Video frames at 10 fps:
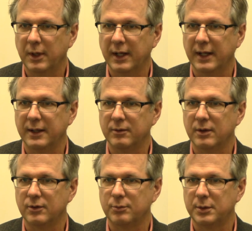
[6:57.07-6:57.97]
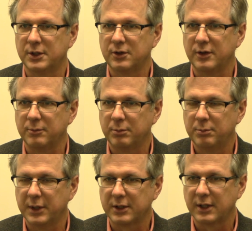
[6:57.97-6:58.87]
and I particularly
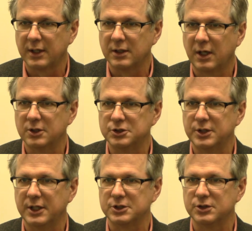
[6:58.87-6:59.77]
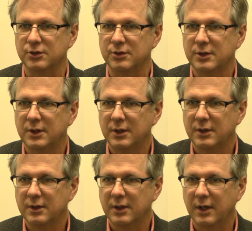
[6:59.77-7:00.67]
picked on a large national,
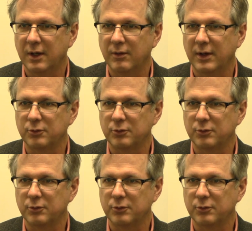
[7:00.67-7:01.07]
I